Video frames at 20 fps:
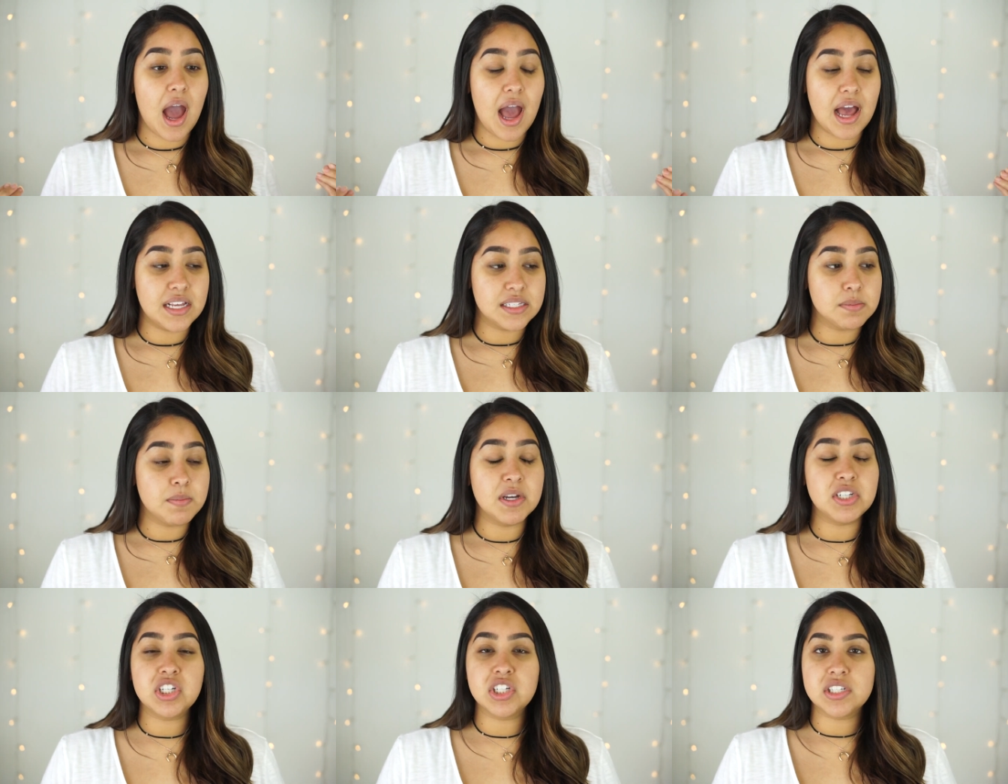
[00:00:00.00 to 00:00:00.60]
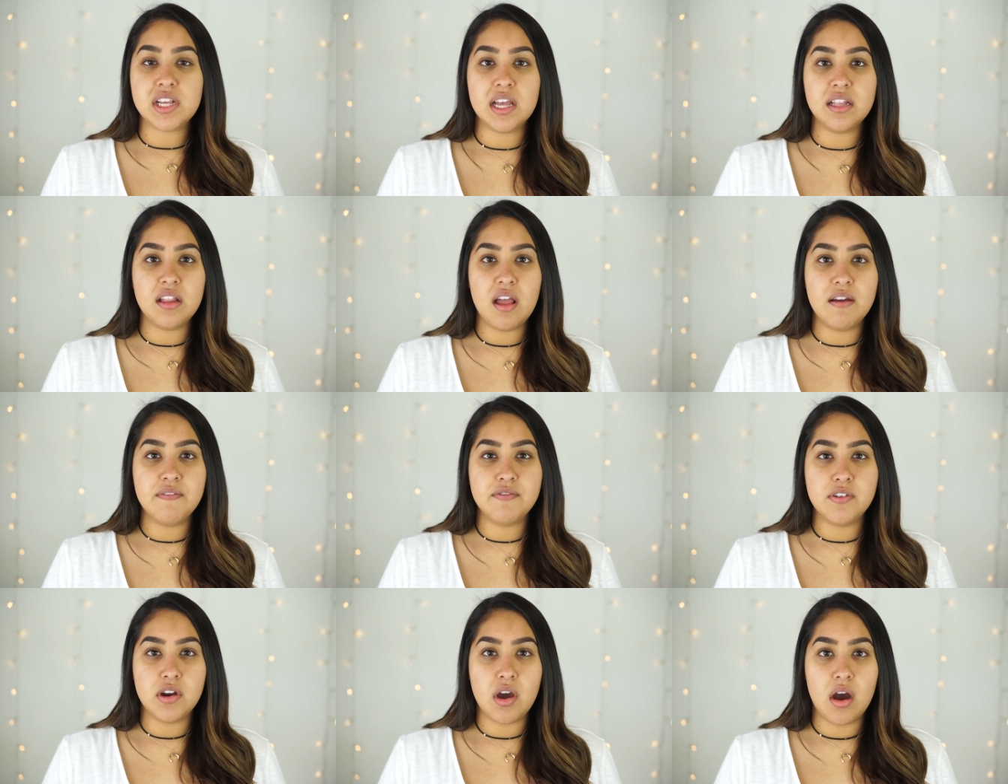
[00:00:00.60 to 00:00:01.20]
as much as I
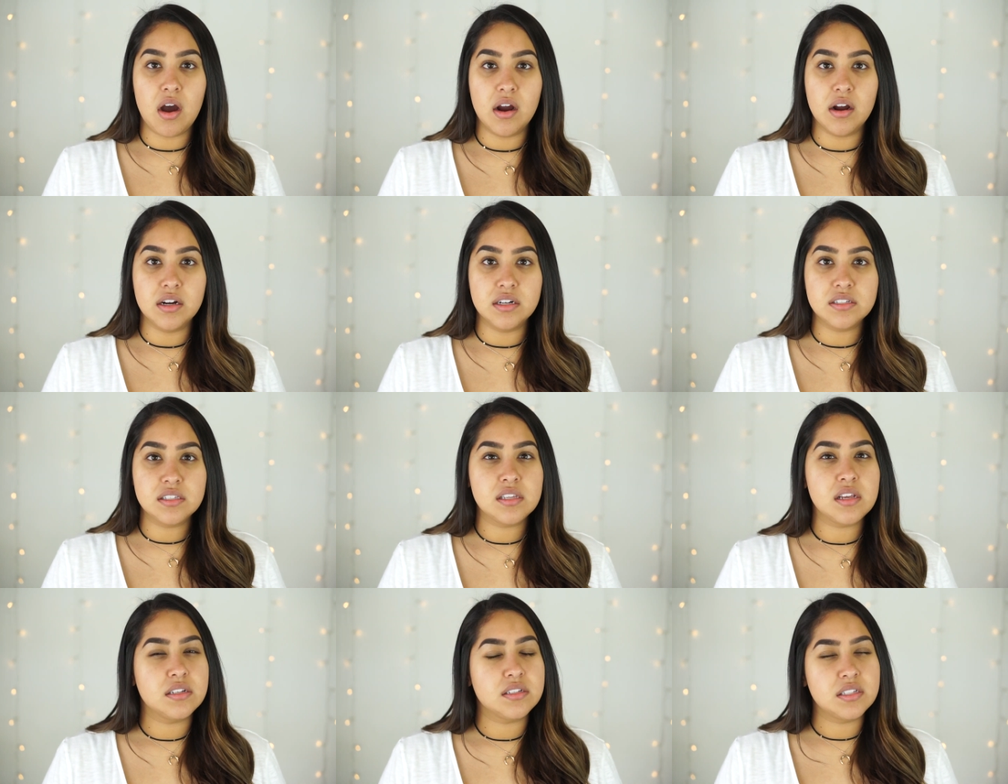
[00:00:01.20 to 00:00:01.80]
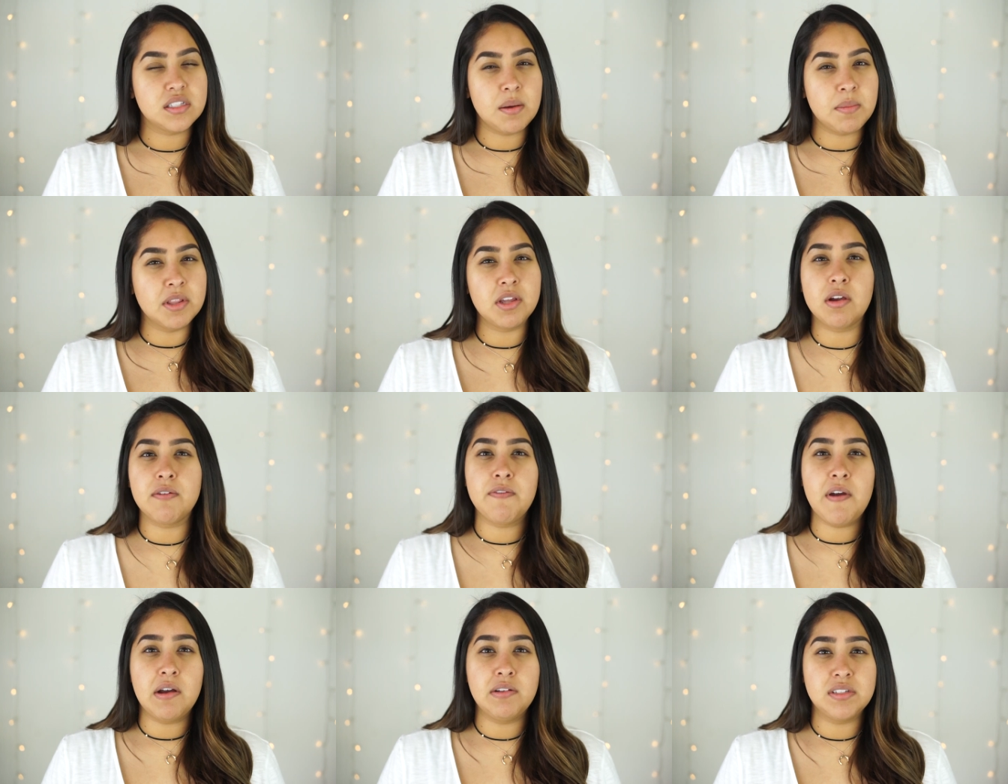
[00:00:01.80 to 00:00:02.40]
love Nars, some of
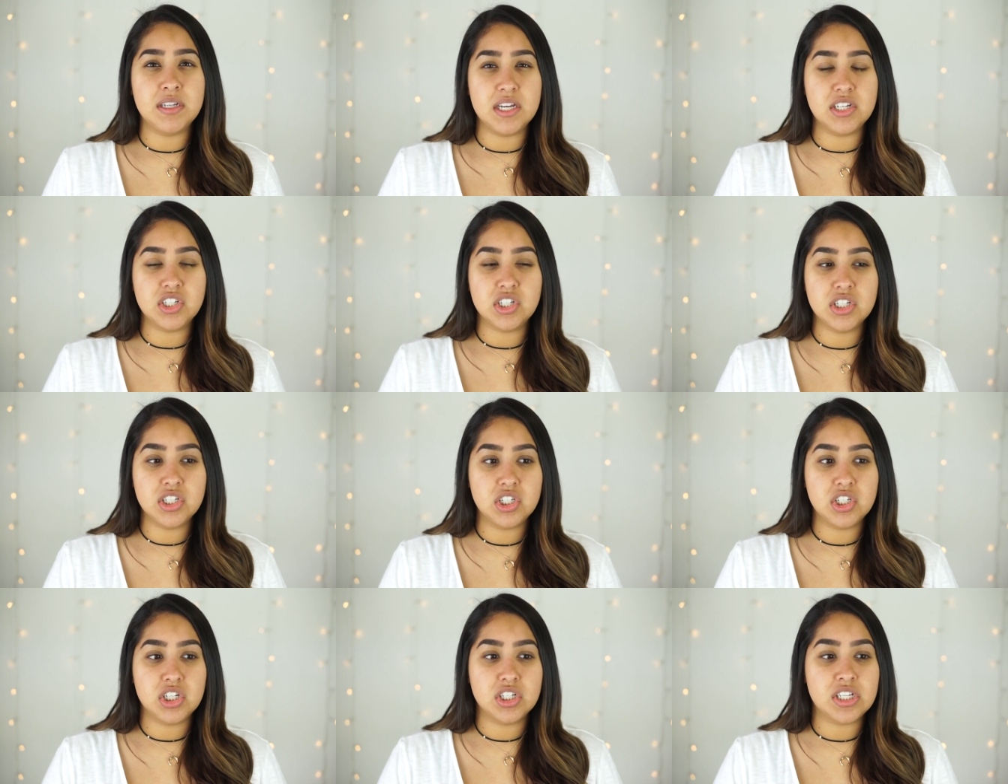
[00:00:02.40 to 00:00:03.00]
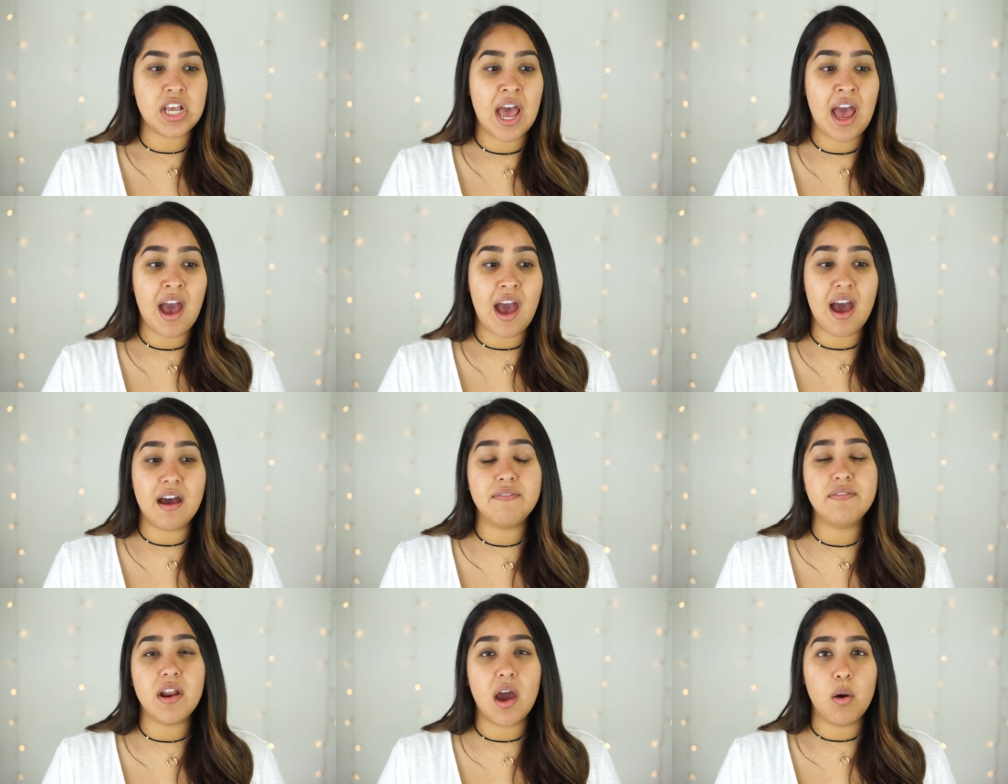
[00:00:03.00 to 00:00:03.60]
their foundations just
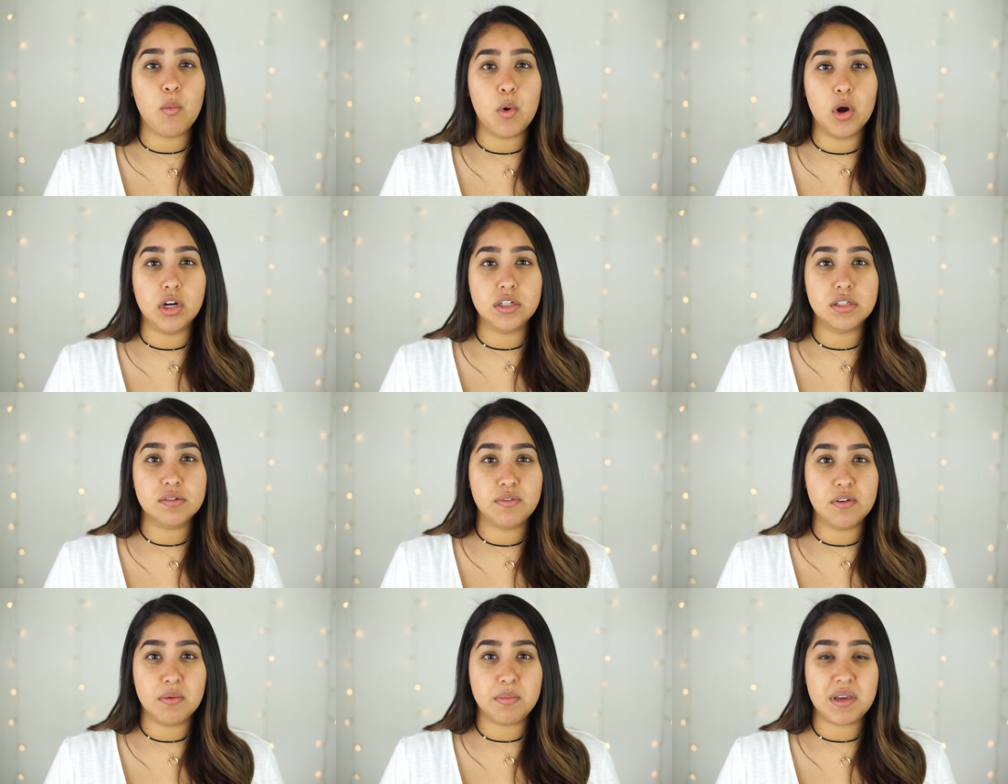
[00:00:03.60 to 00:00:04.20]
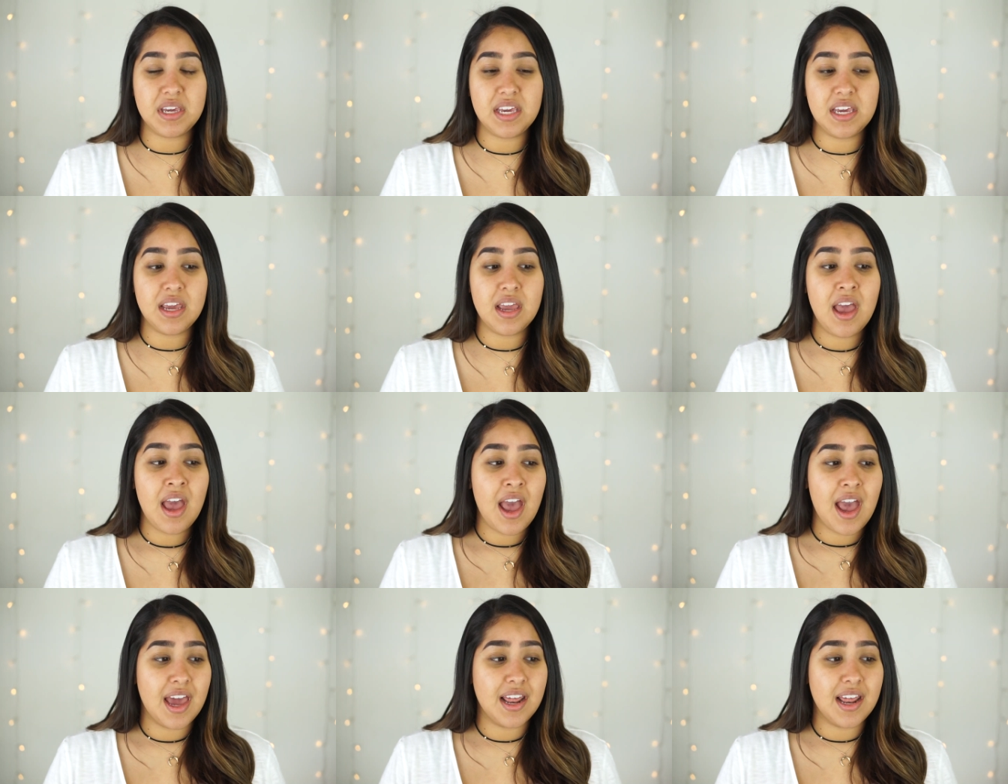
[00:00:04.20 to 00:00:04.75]
have not worked for me,